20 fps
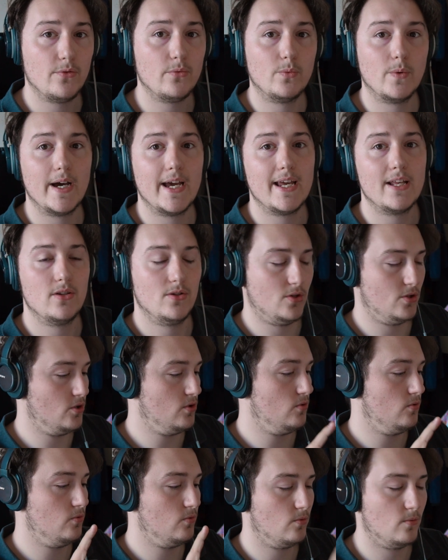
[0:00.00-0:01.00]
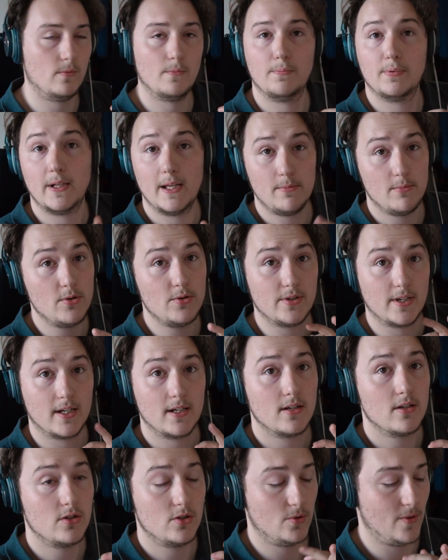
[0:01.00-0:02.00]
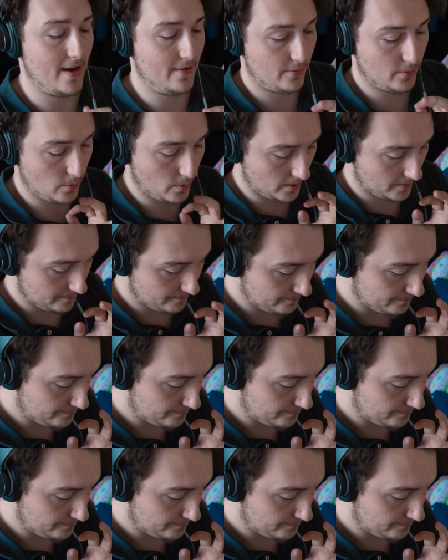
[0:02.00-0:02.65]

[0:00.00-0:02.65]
a way to play music to everyone.